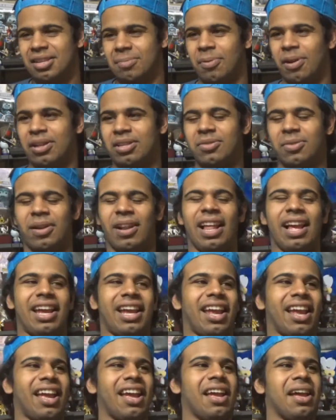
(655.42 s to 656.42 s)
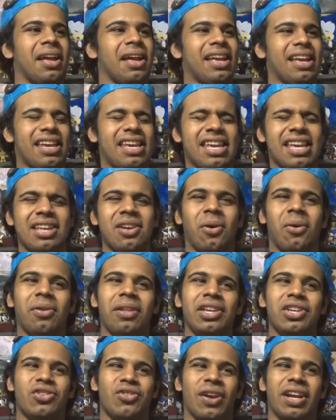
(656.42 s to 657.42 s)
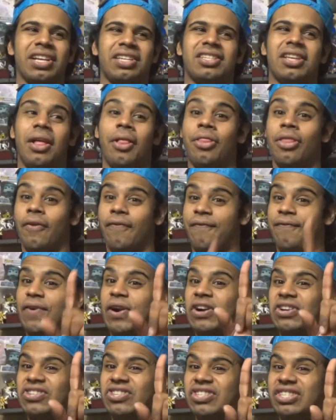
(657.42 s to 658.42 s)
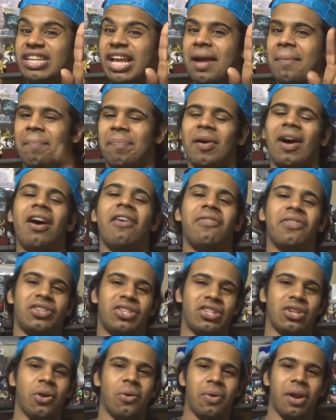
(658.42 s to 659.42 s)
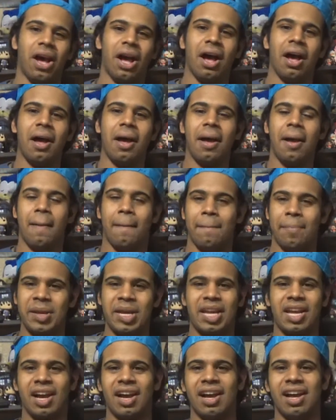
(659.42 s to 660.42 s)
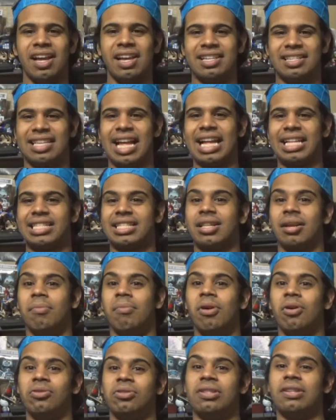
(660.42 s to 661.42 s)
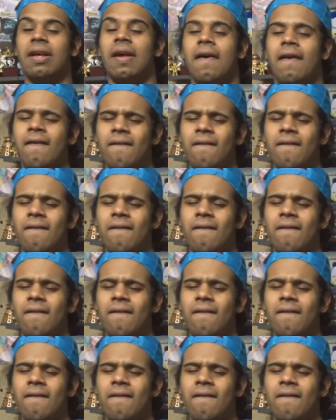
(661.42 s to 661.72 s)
to points where like he only drinks the first sip of a soda because that's the most